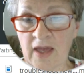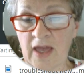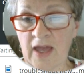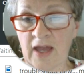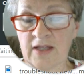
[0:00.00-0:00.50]

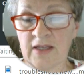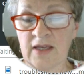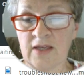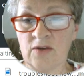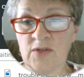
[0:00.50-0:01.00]
and
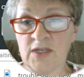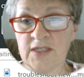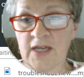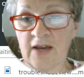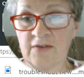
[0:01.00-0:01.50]
you need
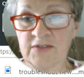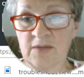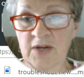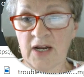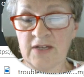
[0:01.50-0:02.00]
to have
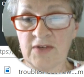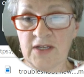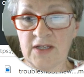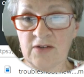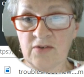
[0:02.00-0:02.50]
some kind of
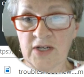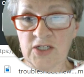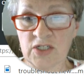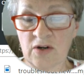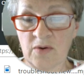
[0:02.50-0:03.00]

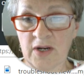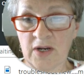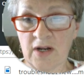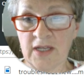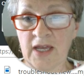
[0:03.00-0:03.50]
integration going
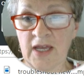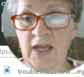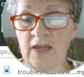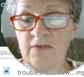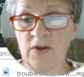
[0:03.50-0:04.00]
on.
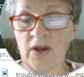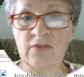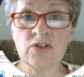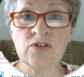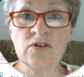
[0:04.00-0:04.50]
If you
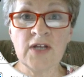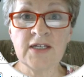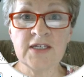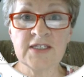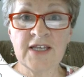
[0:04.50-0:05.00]
have the
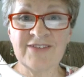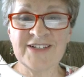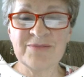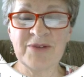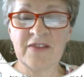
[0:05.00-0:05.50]

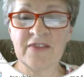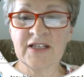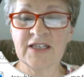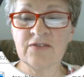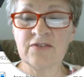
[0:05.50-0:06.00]
$297 a month
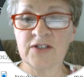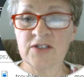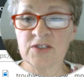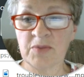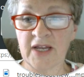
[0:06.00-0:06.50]

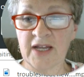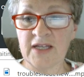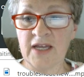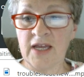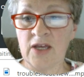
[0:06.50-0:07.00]
ClickFunnels
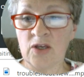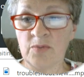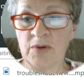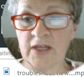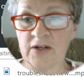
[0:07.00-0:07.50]
plan, you're
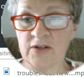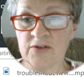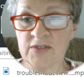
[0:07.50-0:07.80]
probably going to use